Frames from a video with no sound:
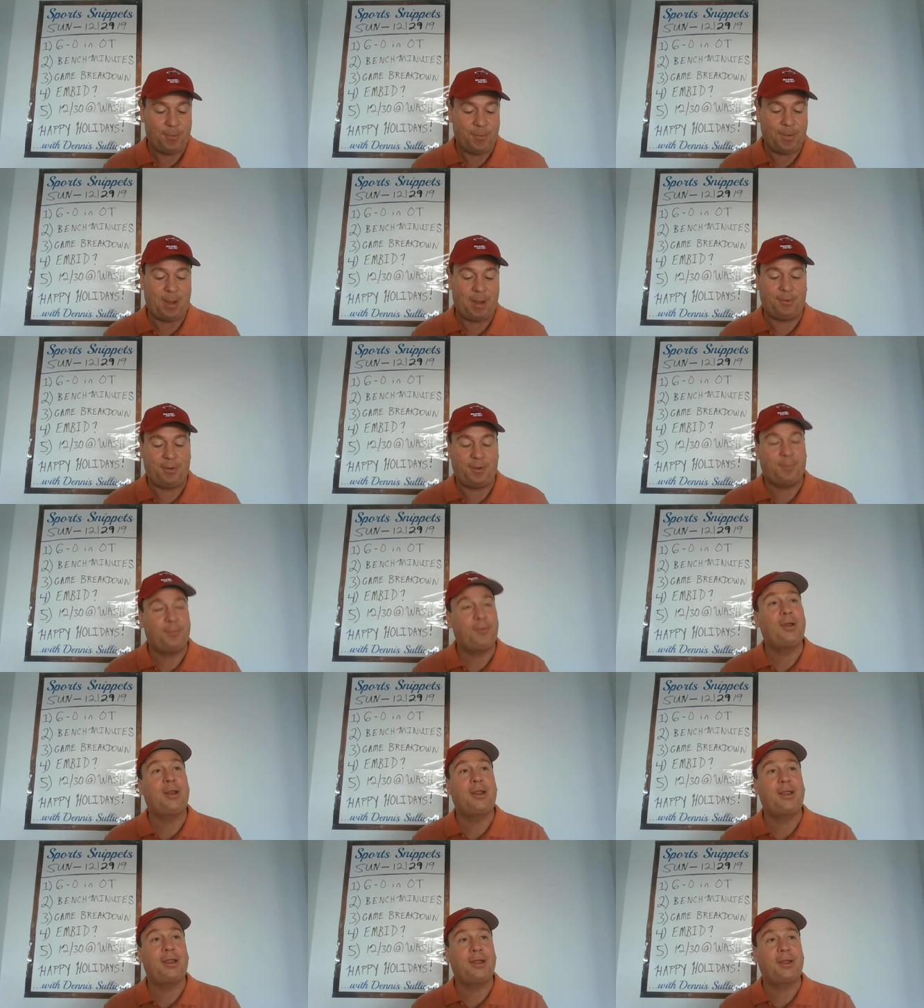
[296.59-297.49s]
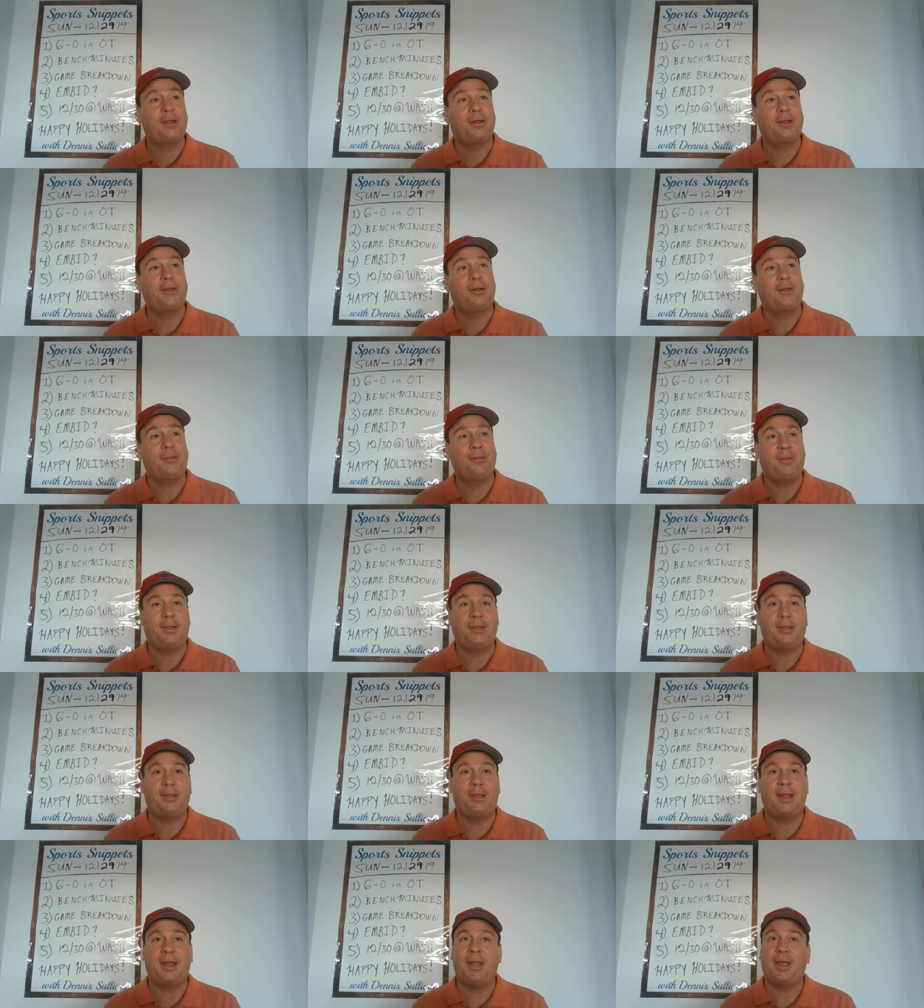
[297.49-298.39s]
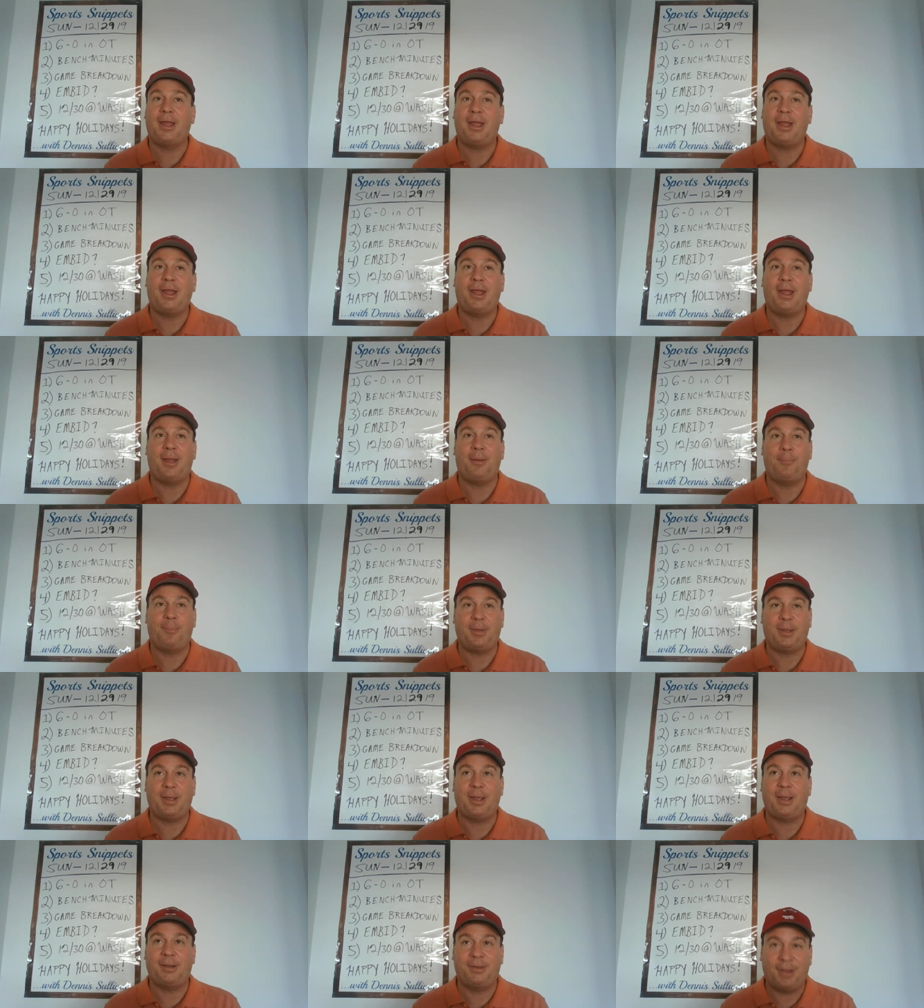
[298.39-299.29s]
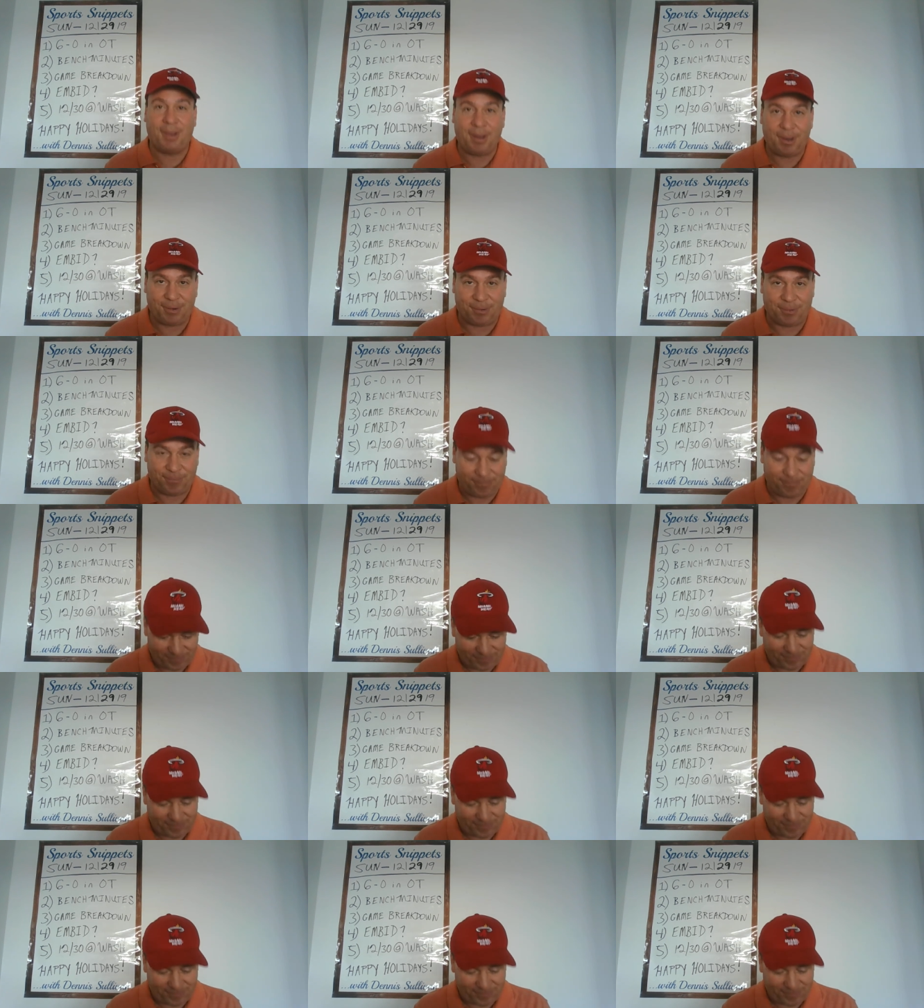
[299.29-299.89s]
wound up winning the NBA title